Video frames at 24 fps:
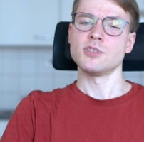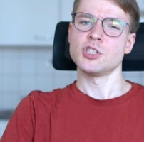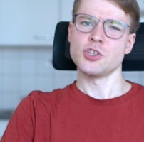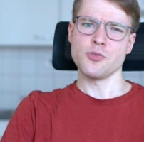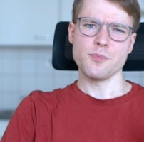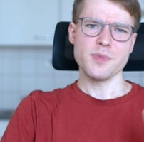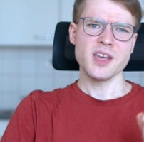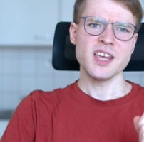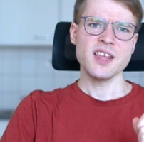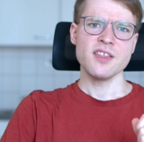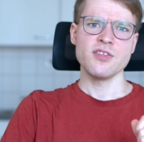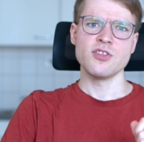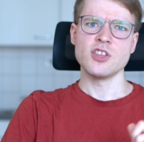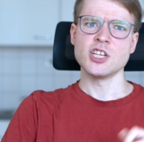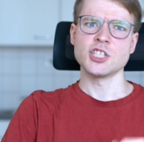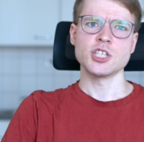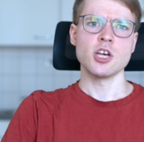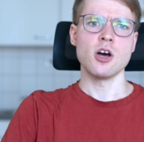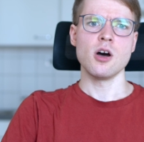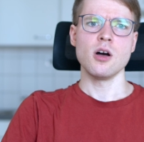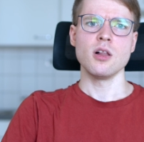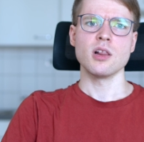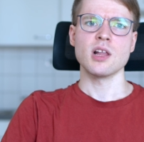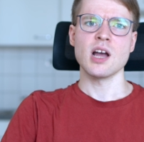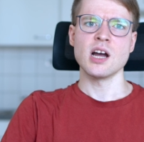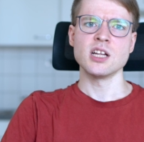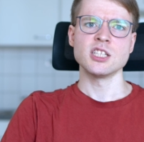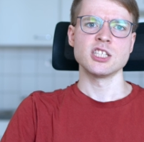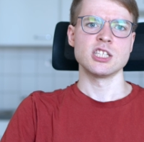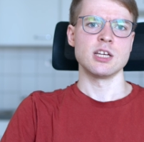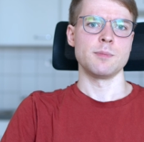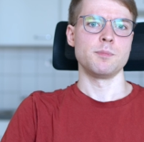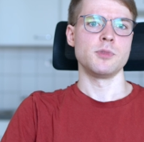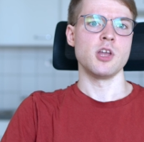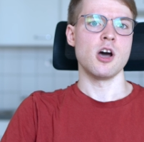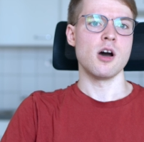To me, this whole
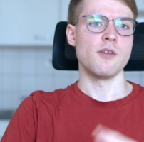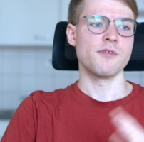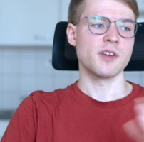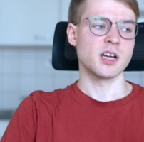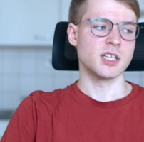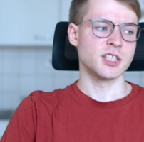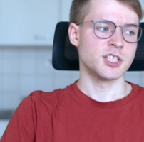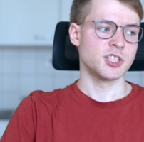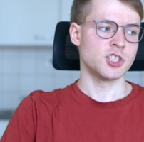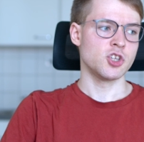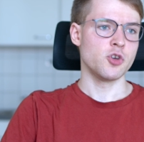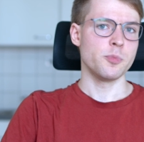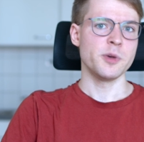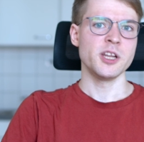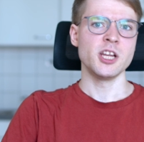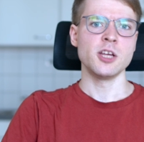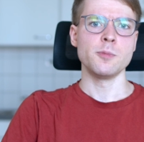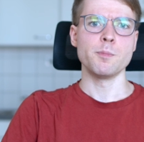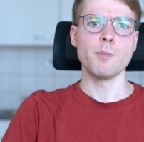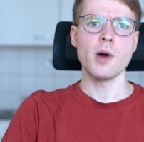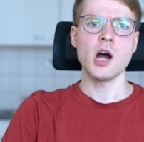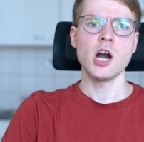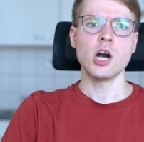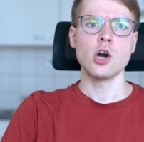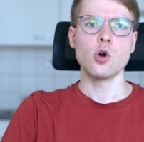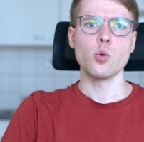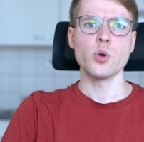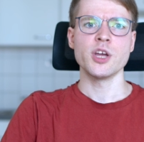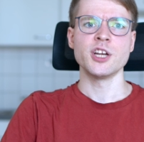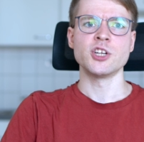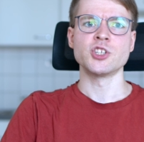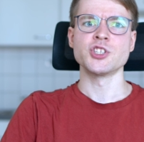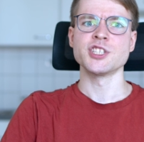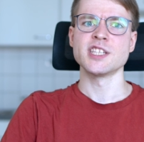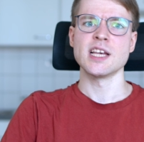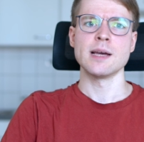concept of consuming and
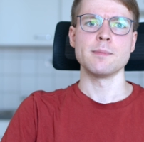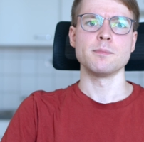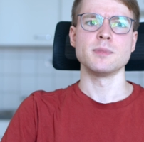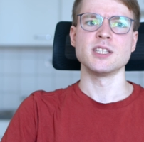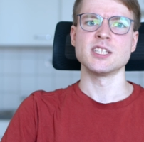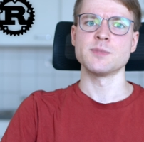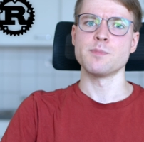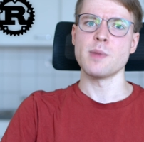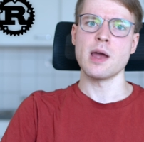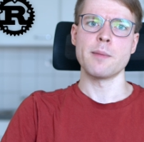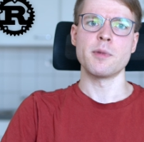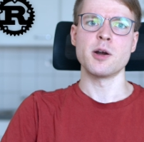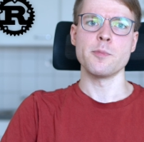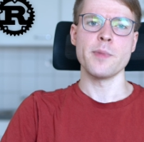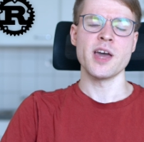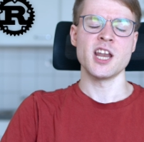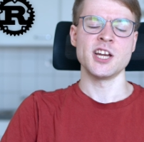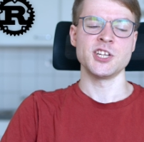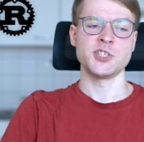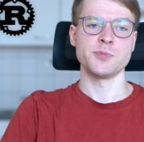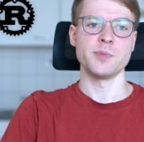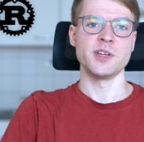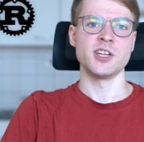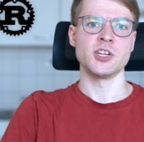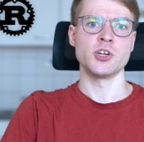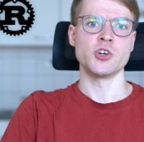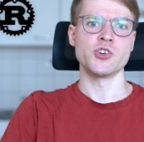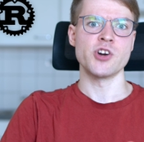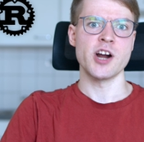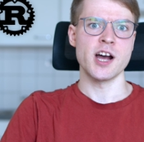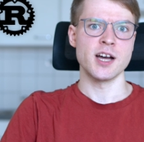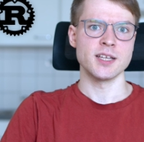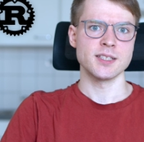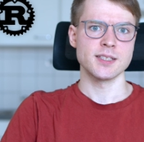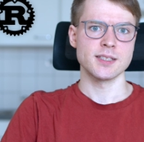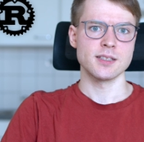borrowing resembles memory management in
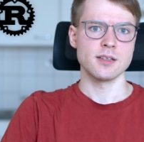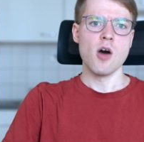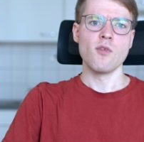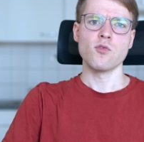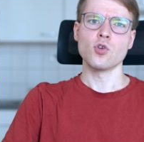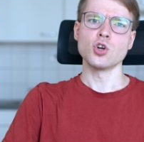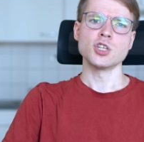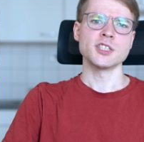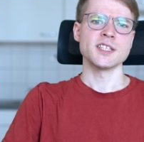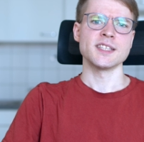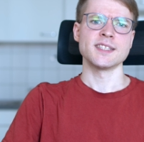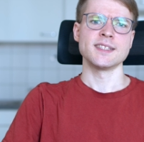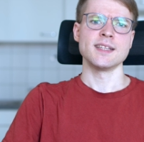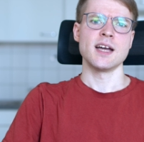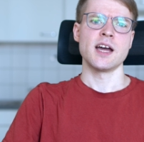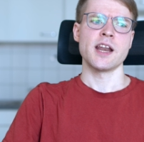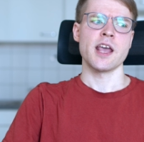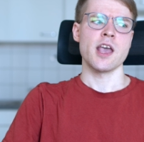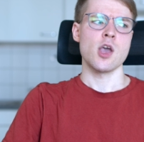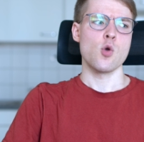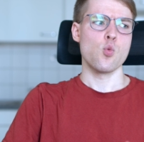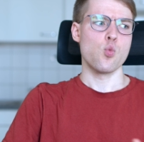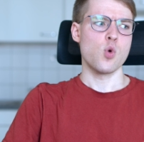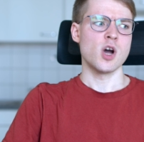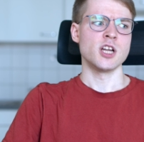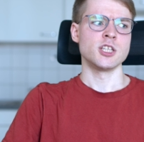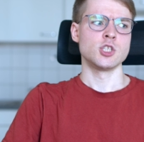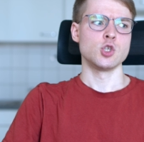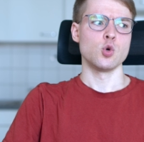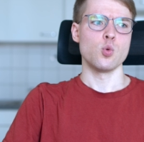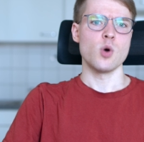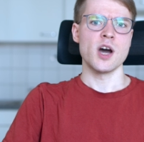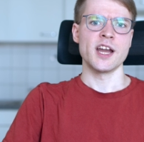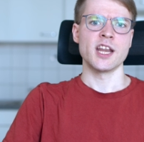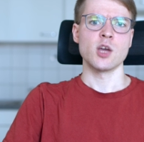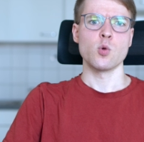Rust. Of course, it's not a
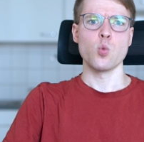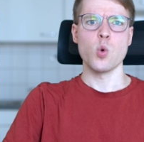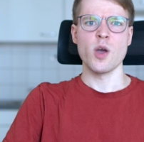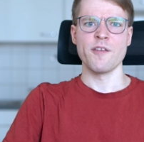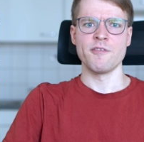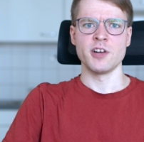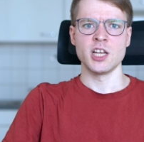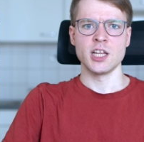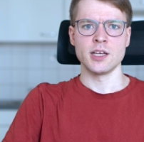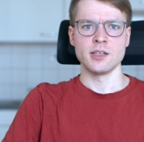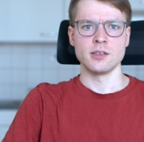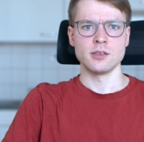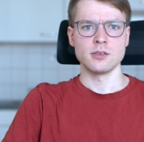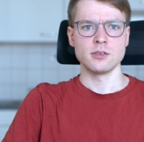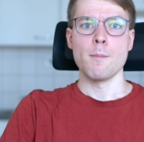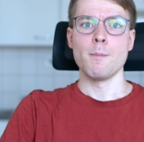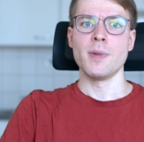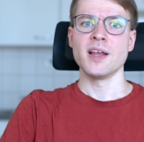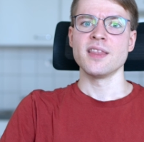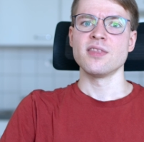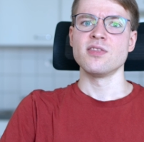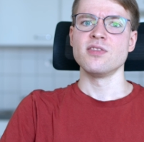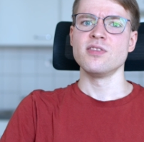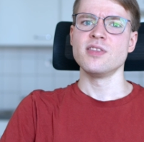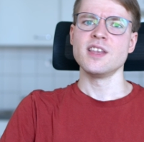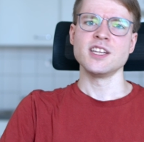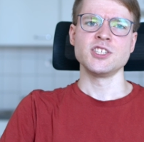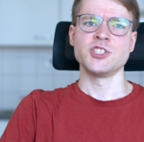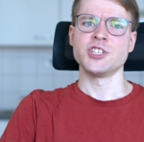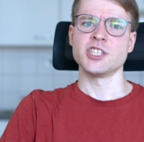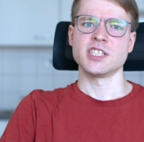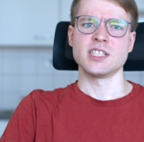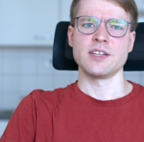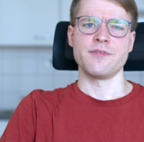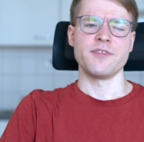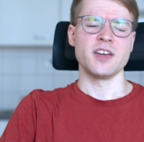one-to-one equivalent, but that's
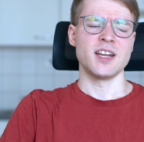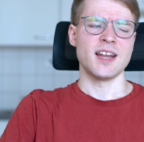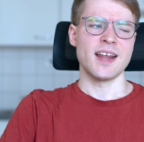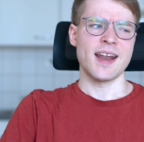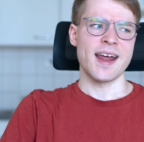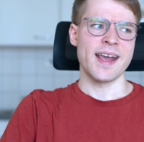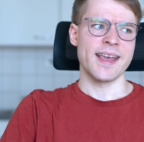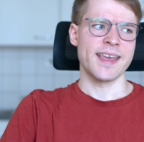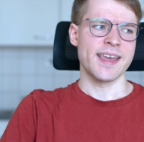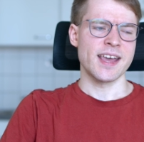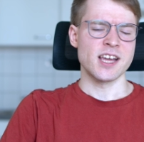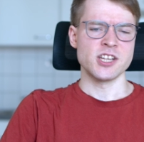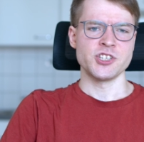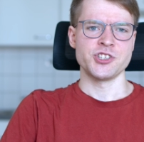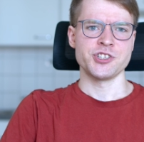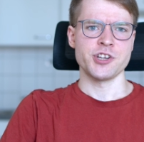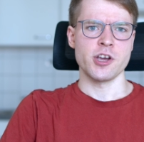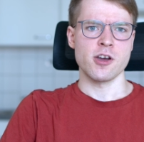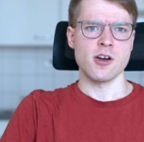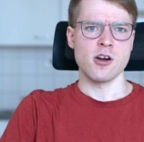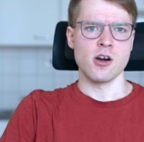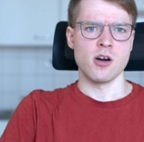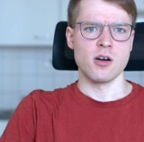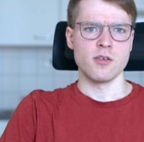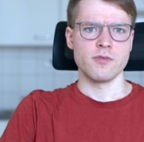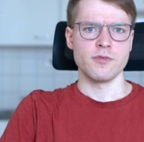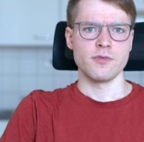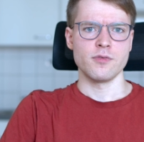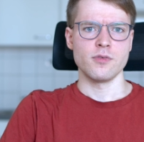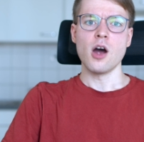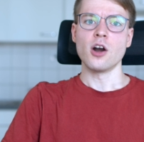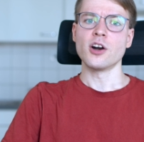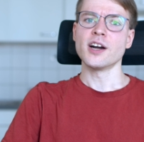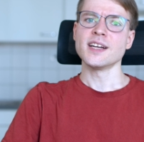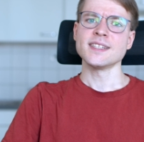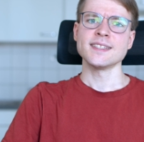just a feeling I can't shake off.
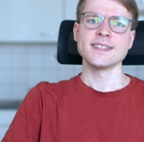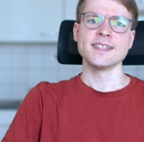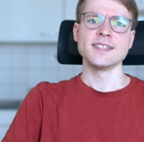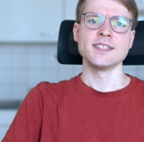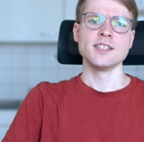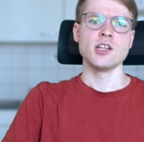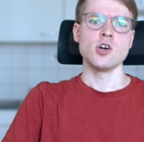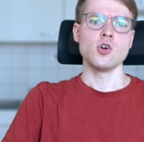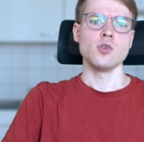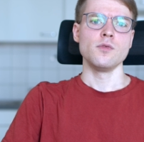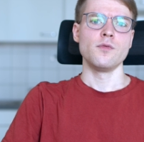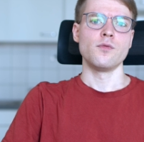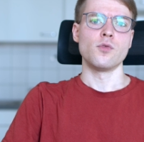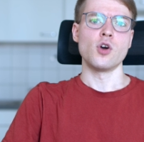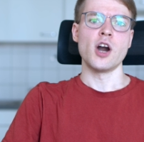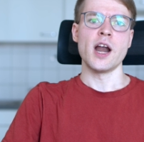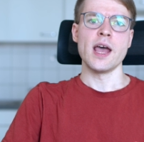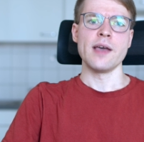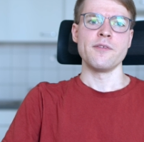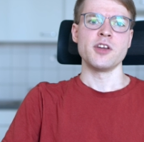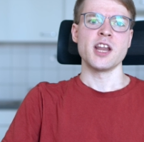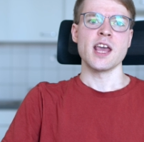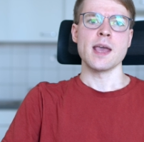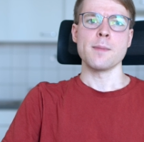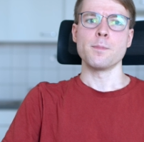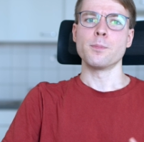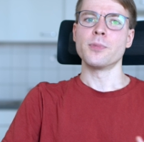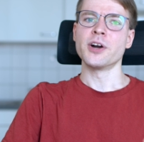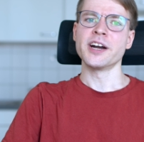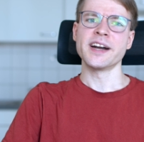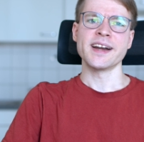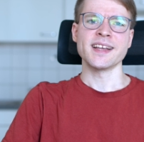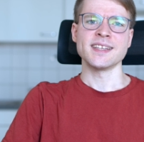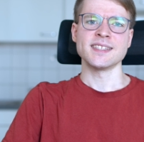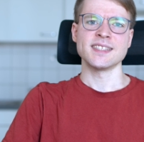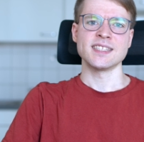Rust is known for having a
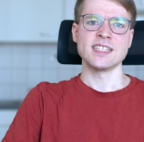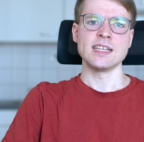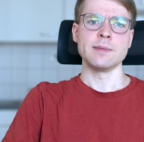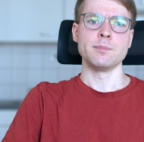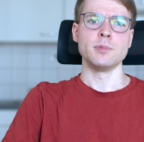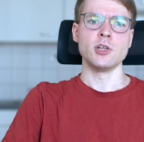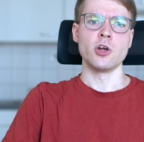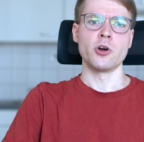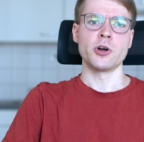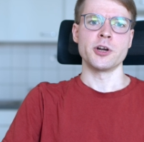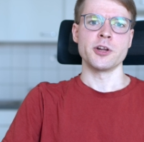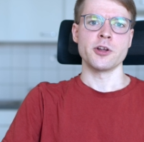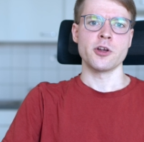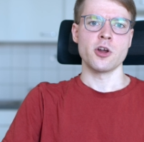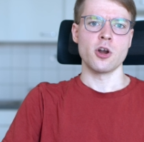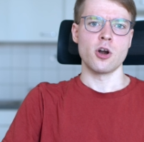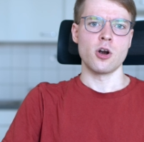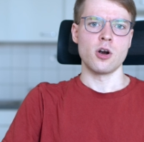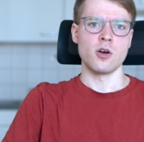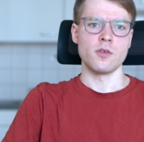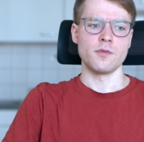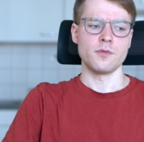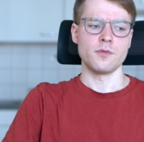pretty steep learning curve.